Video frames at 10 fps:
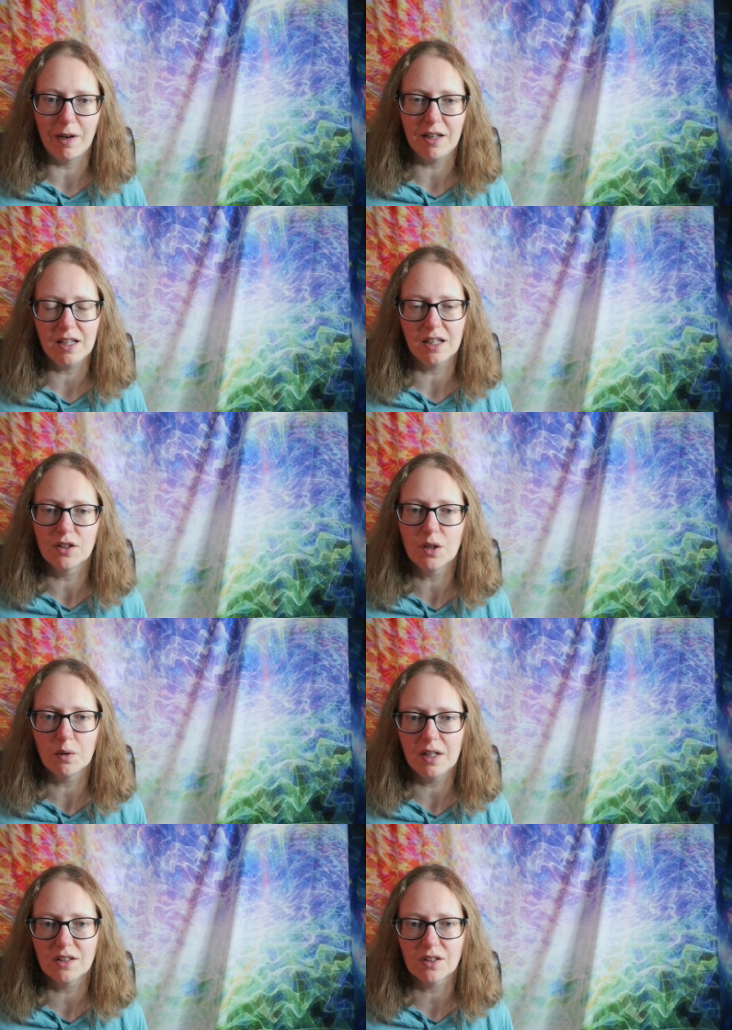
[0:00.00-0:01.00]
by eating a
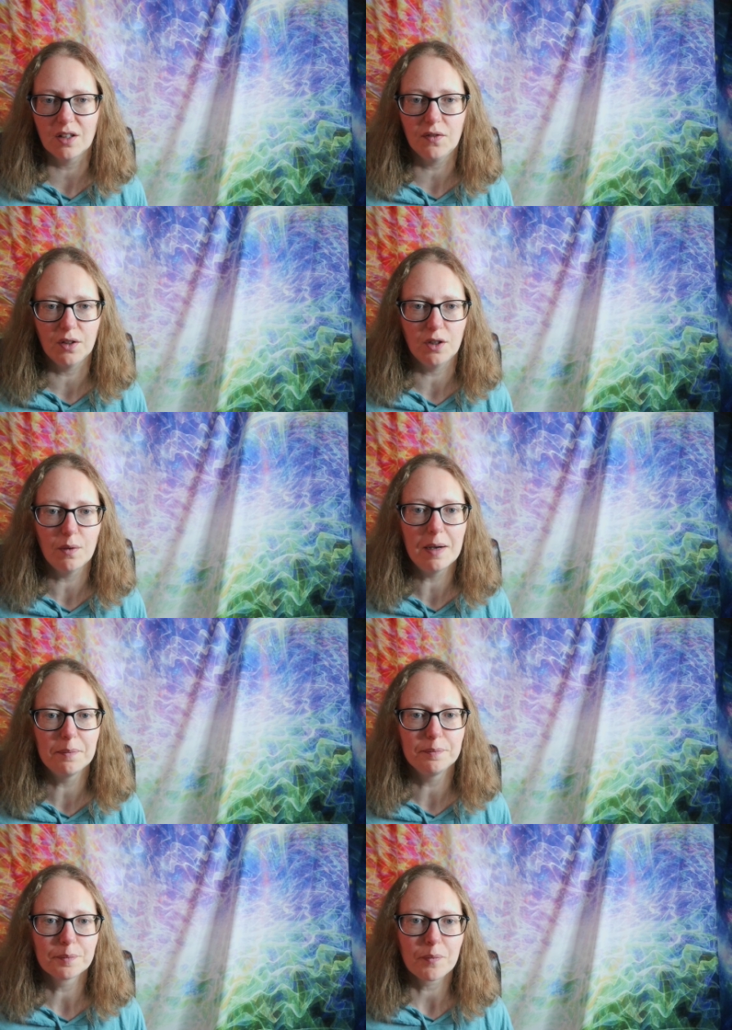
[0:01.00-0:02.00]
donut it's going to fill you up.